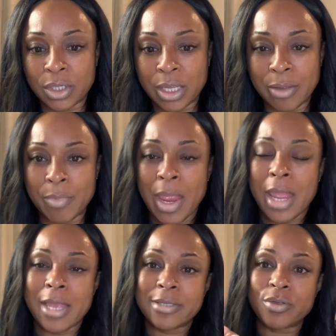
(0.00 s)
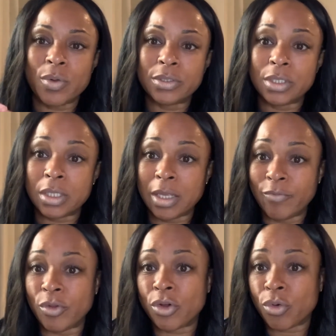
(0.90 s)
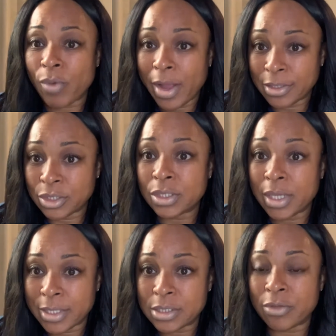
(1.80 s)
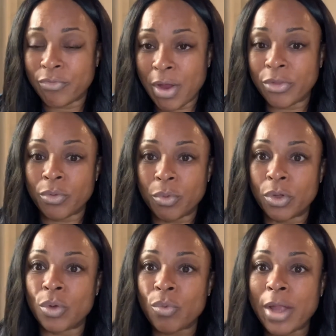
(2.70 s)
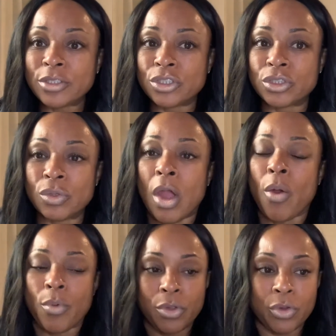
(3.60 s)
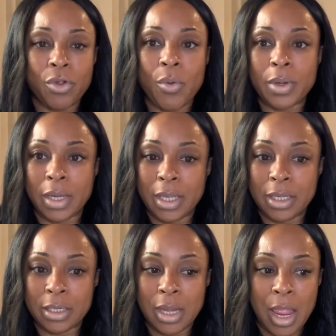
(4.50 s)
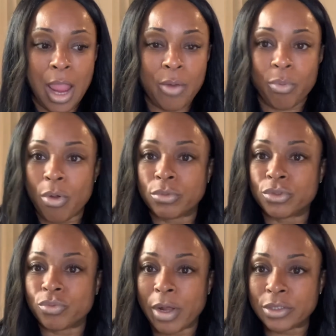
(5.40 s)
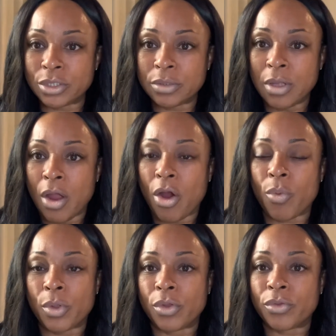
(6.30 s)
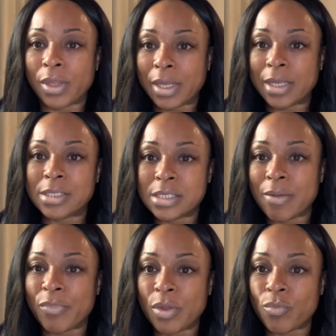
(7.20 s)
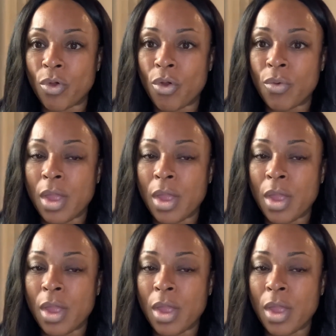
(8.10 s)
him, he is going to give you correction. Yes, the Father will correct you when you're going in a wrong direction or when you're thinking something wrong,